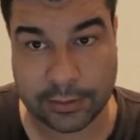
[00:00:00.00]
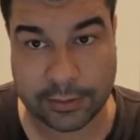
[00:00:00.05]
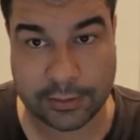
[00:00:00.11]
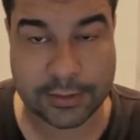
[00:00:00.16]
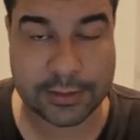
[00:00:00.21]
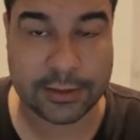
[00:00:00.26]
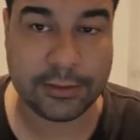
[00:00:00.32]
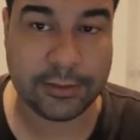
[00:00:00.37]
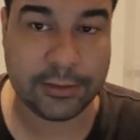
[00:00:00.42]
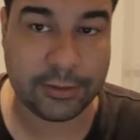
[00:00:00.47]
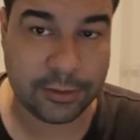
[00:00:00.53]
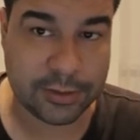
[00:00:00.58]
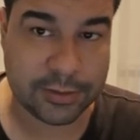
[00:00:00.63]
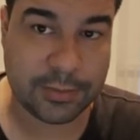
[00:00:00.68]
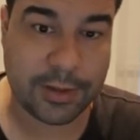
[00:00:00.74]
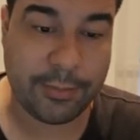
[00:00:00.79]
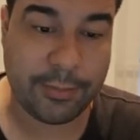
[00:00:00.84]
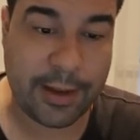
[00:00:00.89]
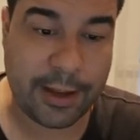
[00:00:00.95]
still use
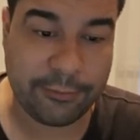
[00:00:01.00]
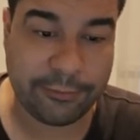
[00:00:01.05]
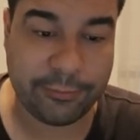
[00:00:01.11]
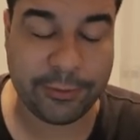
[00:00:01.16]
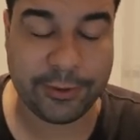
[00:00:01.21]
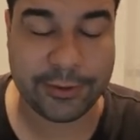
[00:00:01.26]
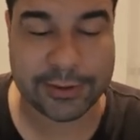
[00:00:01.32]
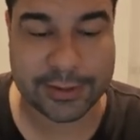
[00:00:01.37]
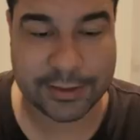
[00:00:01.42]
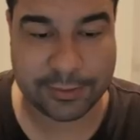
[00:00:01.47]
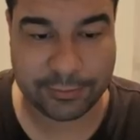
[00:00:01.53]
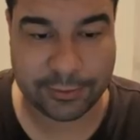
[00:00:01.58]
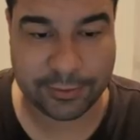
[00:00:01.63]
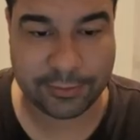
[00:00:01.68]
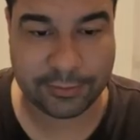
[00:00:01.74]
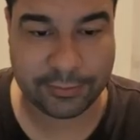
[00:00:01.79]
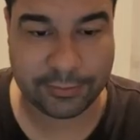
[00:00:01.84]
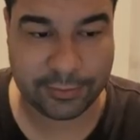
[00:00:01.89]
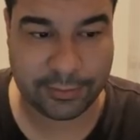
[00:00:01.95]
my math because I'm
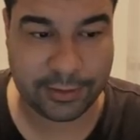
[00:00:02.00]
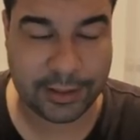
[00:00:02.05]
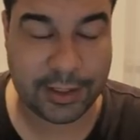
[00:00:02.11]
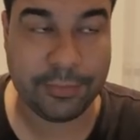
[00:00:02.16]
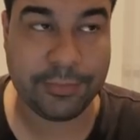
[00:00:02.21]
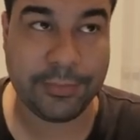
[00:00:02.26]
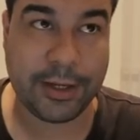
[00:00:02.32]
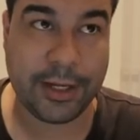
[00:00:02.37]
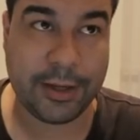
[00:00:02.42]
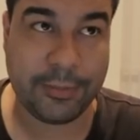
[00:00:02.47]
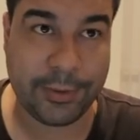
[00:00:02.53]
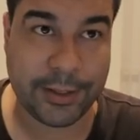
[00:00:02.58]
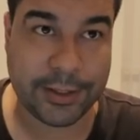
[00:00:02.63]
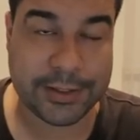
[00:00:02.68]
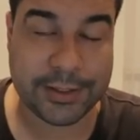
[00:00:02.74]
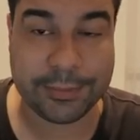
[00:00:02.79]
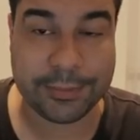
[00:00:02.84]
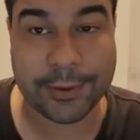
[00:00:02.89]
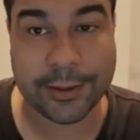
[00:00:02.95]
gonna keep my
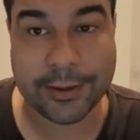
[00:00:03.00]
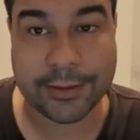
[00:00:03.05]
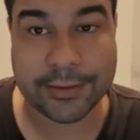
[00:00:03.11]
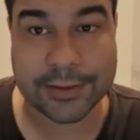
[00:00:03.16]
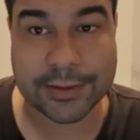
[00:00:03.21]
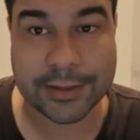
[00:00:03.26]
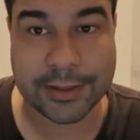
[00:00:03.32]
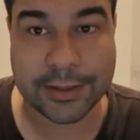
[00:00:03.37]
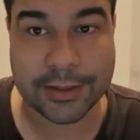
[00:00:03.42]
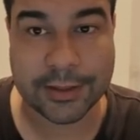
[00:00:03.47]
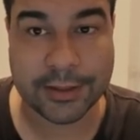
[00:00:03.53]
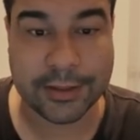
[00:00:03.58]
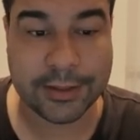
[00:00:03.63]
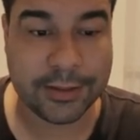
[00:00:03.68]
Apexi piracy